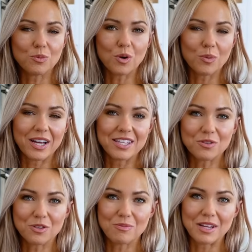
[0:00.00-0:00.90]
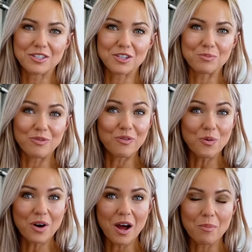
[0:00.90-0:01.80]
on what I'd sort of mentioned
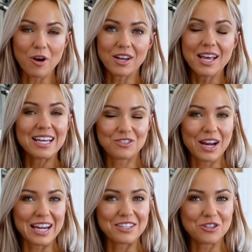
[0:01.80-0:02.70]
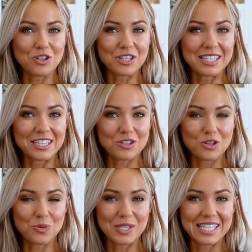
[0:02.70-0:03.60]
before about trying to ditch
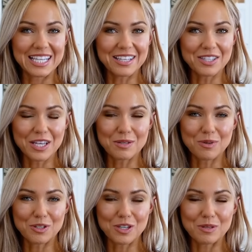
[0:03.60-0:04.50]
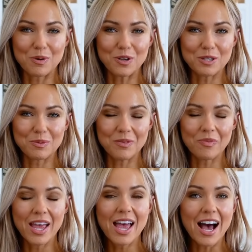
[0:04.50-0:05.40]
those scales as much as possible,
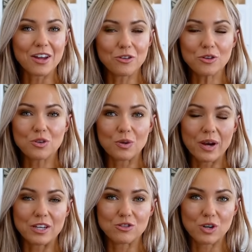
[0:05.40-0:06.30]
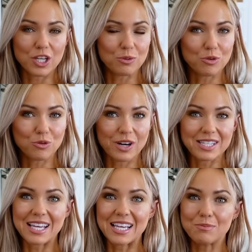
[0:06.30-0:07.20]
another great way to track your progress
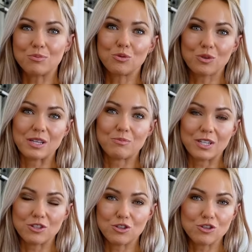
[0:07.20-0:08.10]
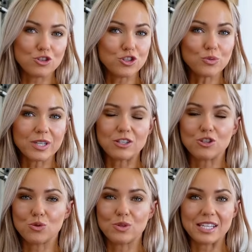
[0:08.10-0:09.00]
is progress pictures. You don't need to
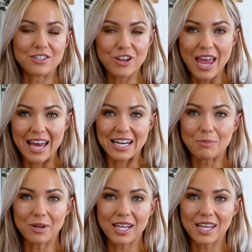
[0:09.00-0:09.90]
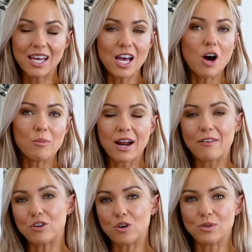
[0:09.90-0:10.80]
show these to anybody, but have
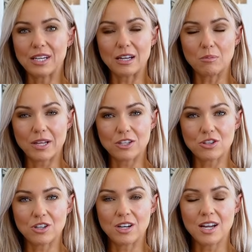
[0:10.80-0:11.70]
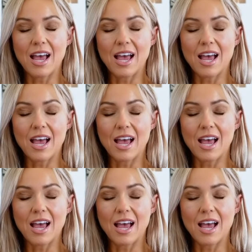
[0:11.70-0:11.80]
your own little picture.